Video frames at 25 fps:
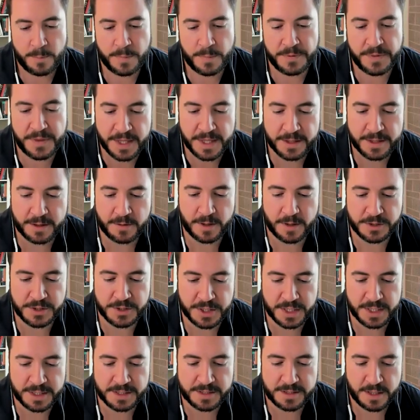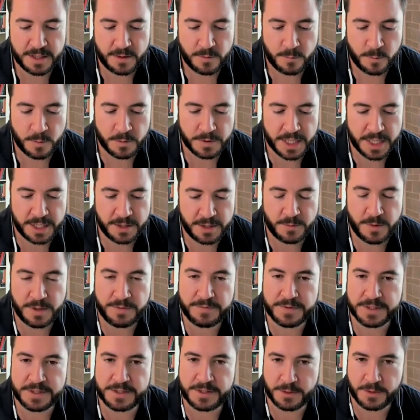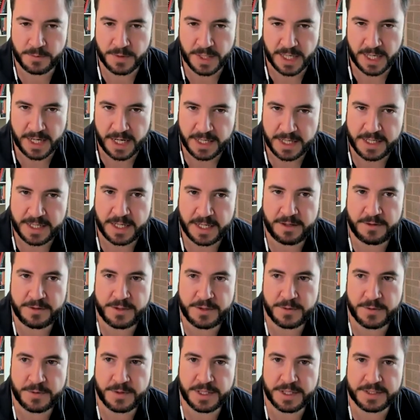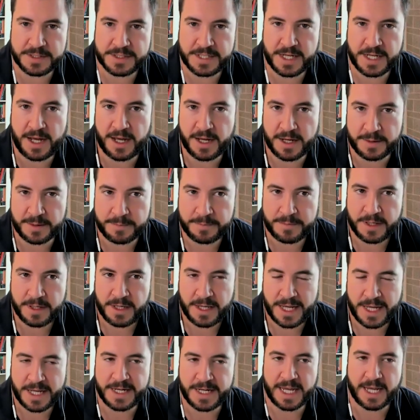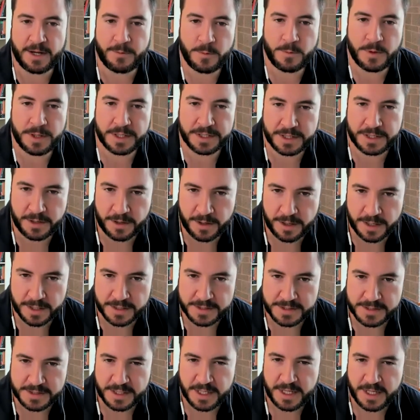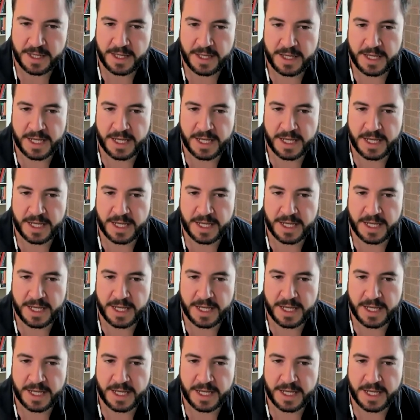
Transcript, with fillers: But then the question is, well, can you even do that? And can you do it in time? And at what cost?